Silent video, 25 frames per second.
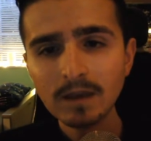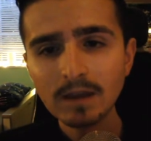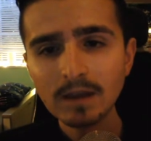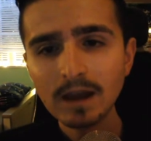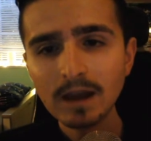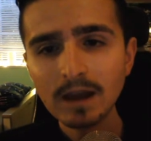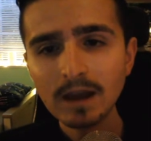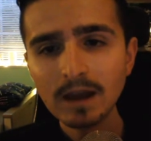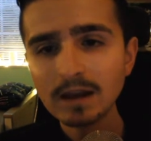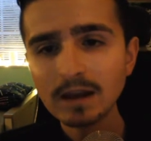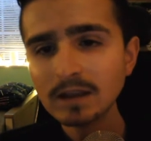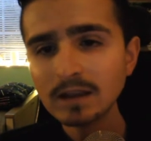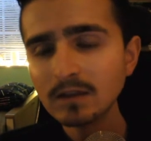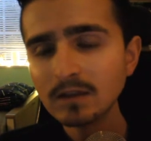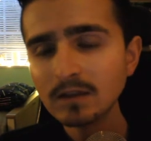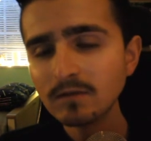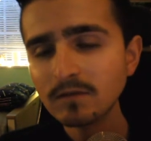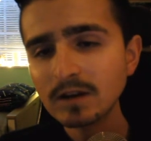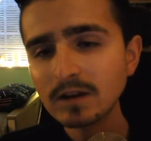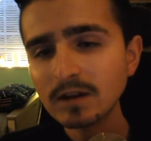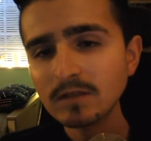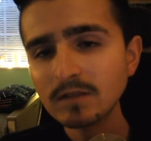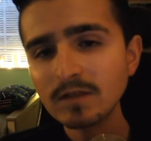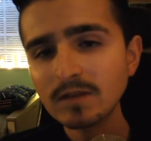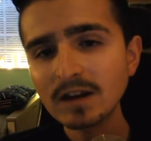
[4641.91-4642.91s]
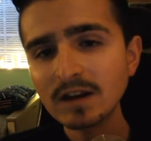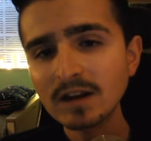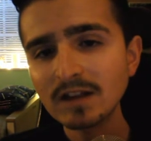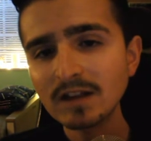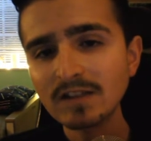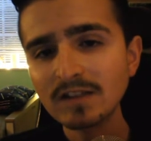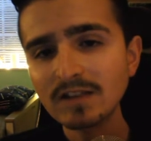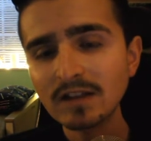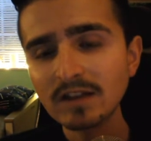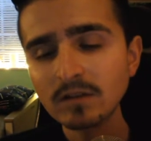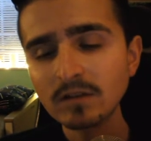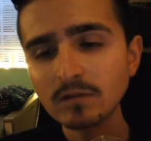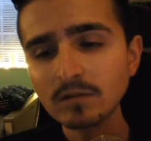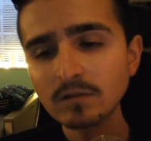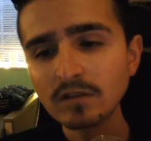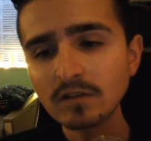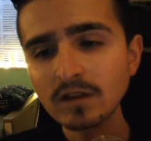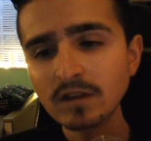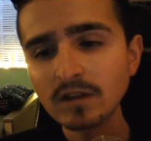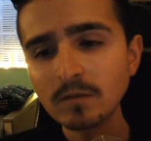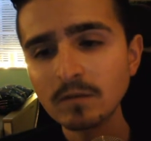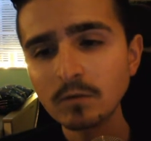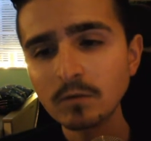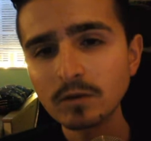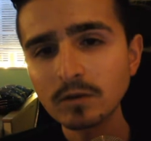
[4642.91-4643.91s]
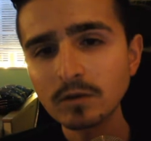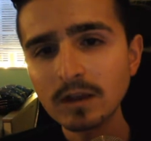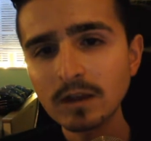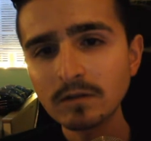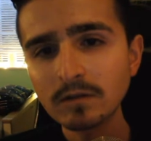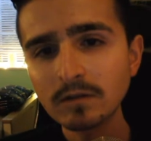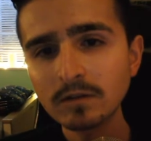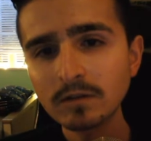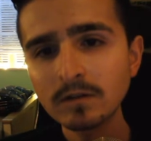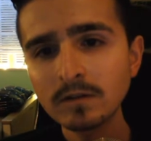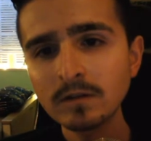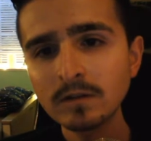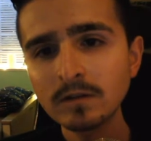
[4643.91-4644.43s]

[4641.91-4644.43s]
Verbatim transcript: And I didn't really realise that till this year more than ever.